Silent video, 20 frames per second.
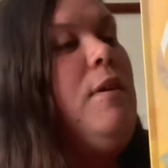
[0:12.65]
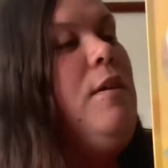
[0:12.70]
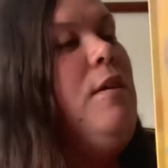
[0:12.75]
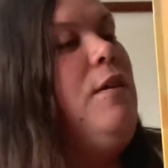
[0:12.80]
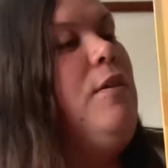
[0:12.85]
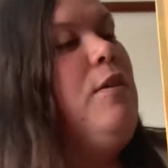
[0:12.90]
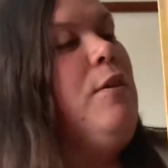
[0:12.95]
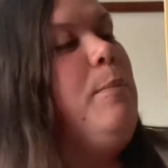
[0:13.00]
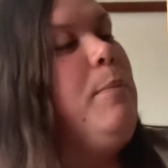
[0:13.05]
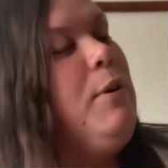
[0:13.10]

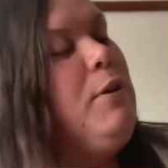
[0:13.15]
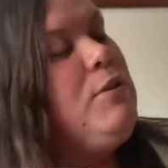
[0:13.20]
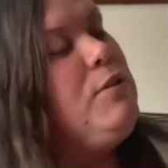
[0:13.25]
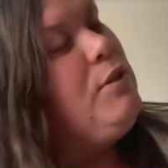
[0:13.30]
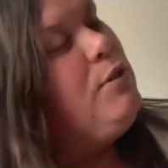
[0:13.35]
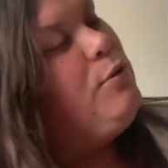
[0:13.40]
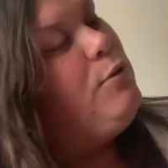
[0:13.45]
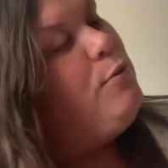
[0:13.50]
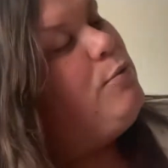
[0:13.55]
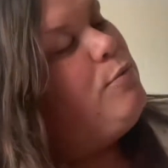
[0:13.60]
The person
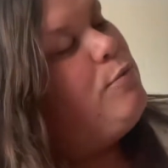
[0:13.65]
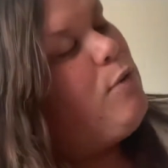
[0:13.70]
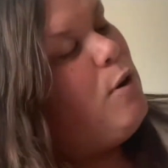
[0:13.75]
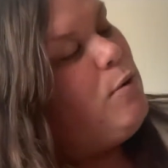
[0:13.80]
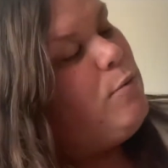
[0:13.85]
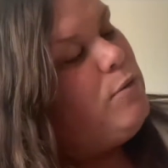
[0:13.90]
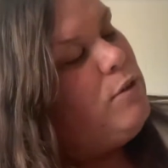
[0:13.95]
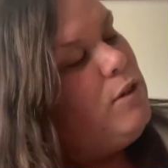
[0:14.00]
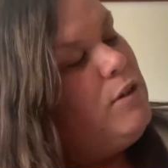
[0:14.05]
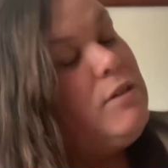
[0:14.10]
who
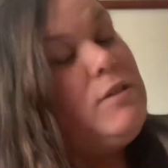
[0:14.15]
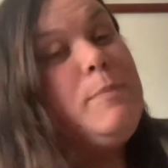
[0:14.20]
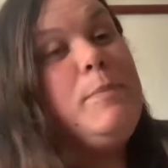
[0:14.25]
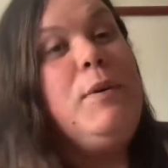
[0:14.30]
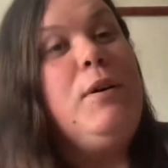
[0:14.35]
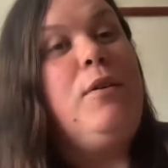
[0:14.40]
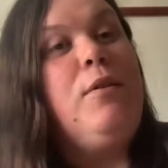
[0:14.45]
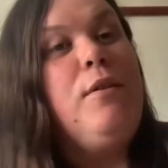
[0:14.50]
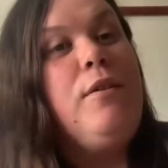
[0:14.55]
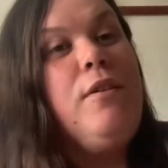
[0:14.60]
wrote this
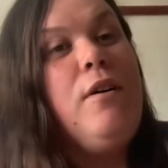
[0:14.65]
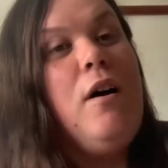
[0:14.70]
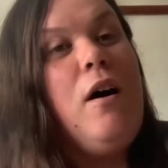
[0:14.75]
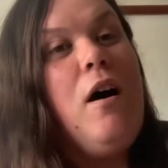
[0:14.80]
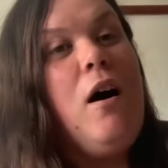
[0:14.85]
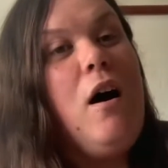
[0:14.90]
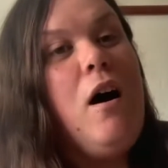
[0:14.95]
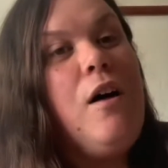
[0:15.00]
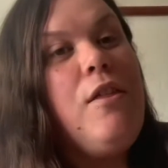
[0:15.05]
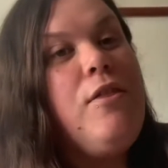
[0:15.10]
book, or the
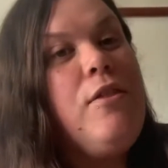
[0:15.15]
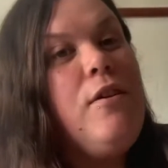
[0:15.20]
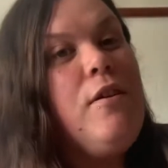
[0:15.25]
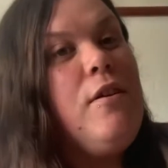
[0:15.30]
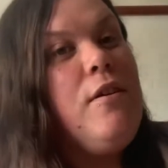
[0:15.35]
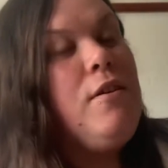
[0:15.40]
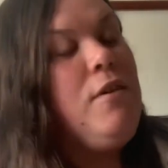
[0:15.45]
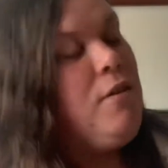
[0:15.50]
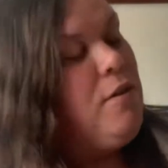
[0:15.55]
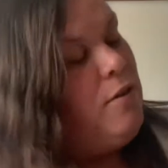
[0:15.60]
author,
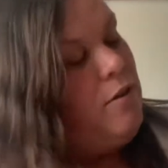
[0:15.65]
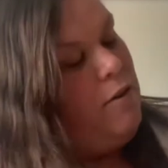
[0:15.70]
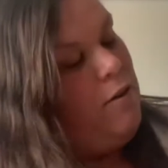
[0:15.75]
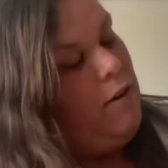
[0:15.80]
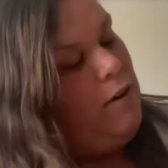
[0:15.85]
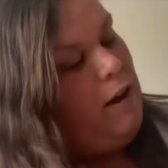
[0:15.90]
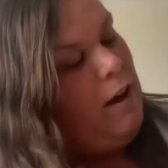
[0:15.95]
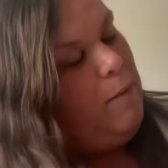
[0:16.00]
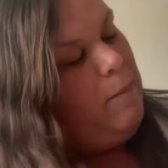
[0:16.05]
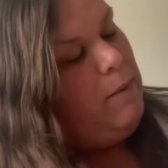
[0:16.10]
their
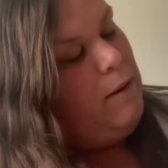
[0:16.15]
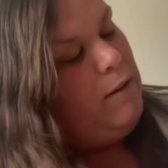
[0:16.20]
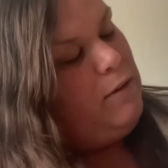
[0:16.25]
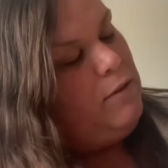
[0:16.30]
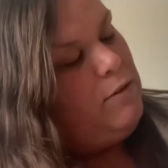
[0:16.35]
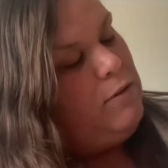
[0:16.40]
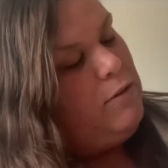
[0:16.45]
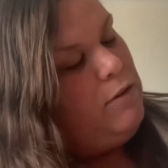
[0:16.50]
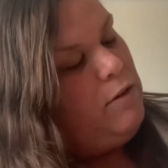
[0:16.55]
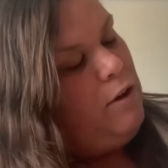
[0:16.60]
name is
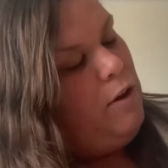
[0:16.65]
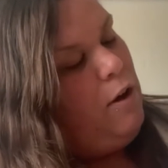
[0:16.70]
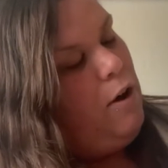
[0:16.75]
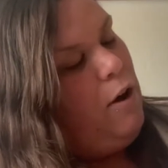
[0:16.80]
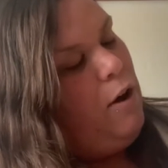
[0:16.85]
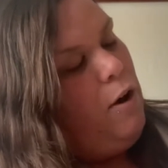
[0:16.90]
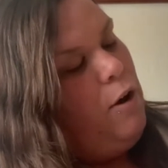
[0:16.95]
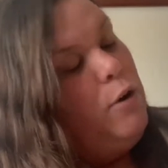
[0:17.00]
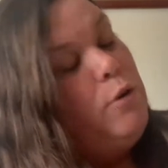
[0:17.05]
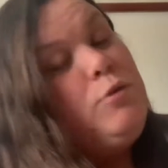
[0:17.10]

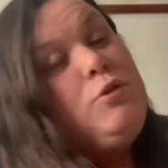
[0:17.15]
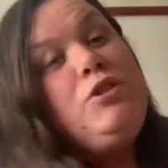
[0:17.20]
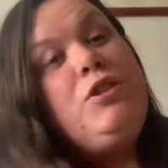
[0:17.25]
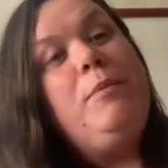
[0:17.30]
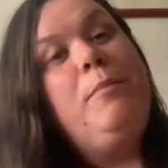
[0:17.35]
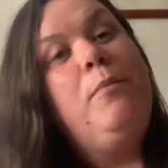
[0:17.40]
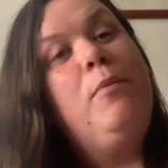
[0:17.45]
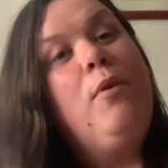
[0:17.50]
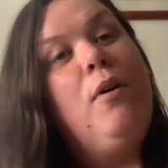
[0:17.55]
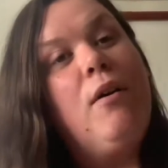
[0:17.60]

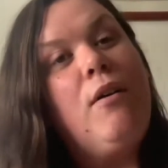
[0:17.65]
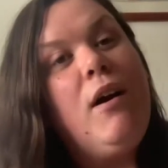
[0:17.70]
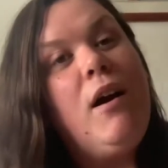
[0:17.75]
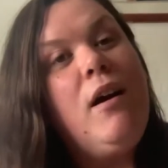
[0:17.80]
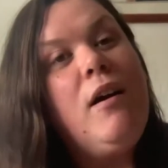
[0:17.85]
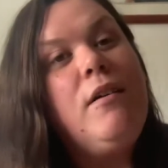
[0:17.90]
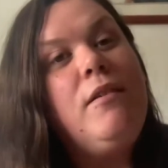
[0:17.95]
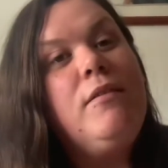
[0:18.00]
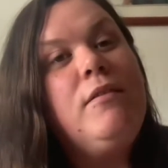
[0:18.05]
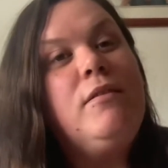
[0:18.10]
Mora.
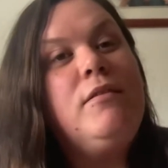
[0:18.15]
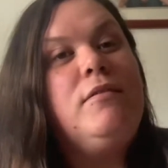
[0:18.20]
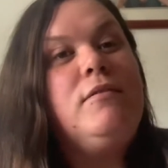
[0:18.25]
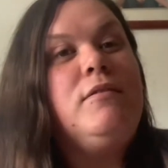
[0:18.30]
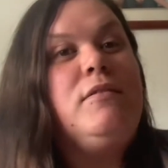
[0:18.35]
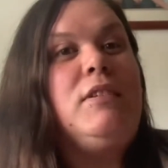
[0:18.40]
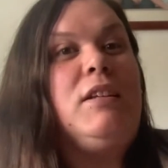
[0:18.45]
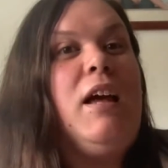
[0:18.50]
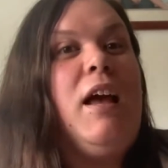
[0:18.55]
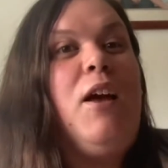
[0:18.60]

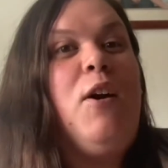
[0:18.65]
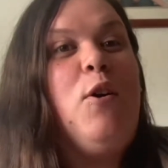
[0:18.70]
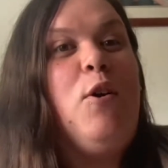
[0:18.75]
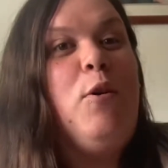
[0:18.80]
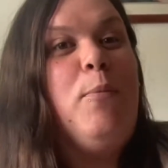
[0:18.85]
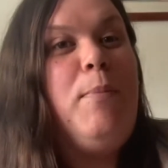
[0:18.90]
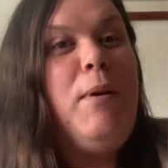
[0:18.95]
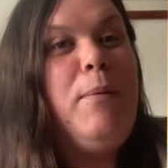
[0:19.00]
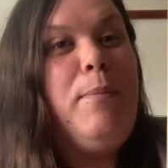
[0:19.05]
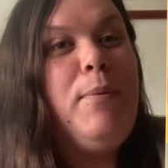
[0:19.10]
I
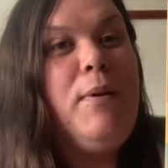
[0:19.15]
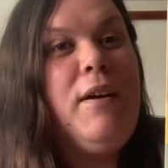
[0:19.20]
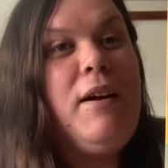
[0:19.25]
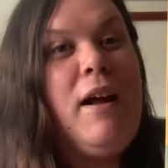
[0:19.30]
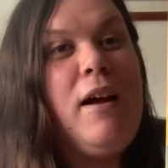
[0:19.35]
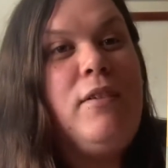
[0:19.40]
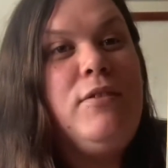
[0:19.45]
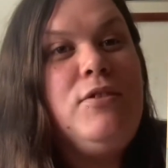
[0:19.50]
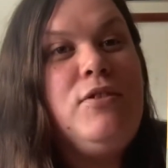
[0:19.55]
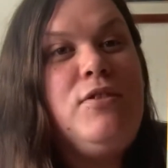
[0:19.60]
hope I
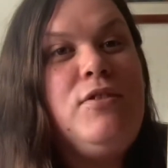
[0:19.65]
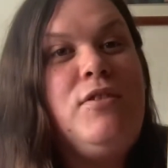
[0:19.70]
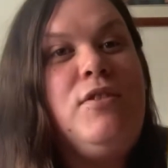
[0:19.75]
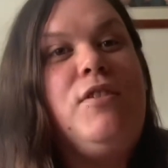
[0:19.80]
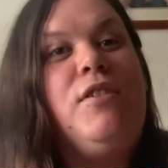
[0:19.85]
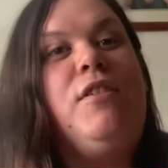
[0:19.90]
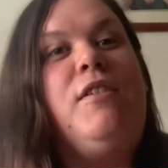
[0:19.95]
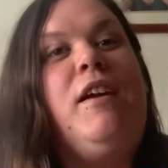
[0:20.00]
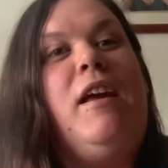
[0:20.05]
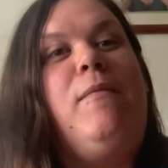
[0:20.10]
pronounced
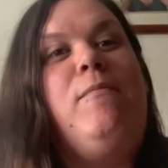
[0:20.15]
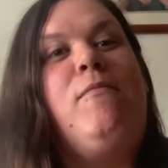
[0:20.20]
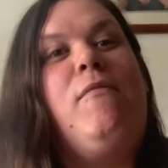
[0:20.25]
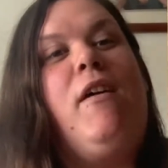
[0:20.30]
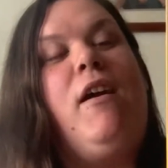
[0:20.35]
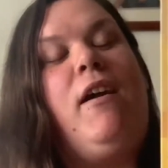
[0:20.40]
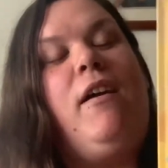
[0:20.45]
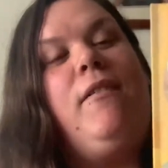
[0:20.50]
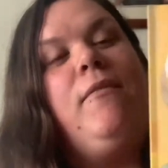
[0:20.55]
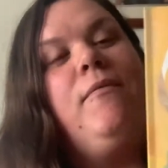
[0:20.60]
her name right.